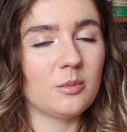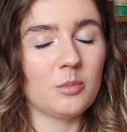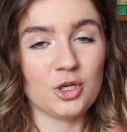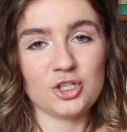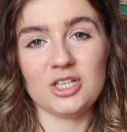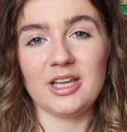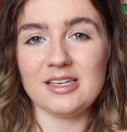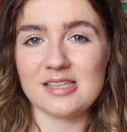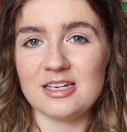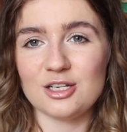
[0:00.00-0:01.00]
because she
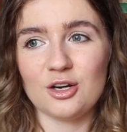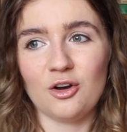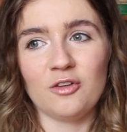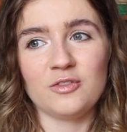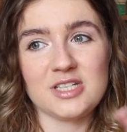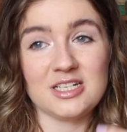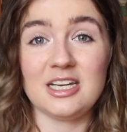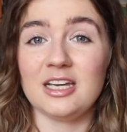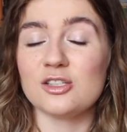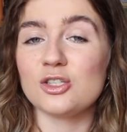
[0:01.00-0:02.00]
likes the idea of
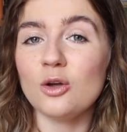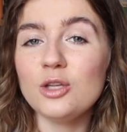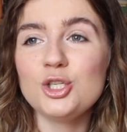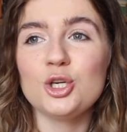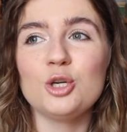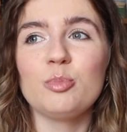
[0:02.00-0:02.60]
studying in solitude,